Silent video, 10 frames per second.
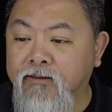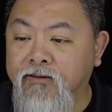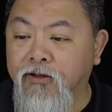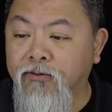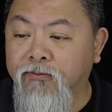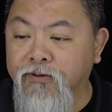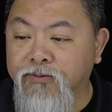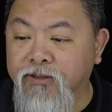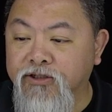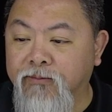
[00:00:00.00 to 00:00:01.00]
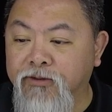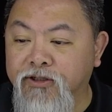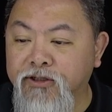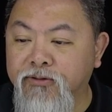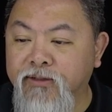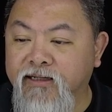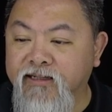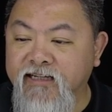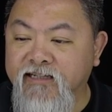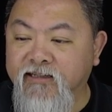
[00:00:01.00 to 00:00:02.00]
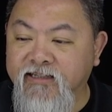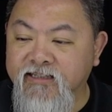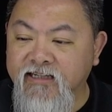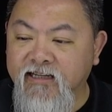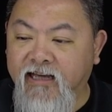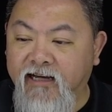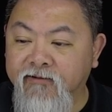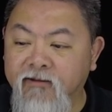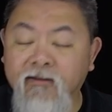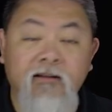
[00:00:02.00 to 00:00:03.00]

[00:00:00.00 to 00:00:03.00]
So for switch number two, we can easily see that,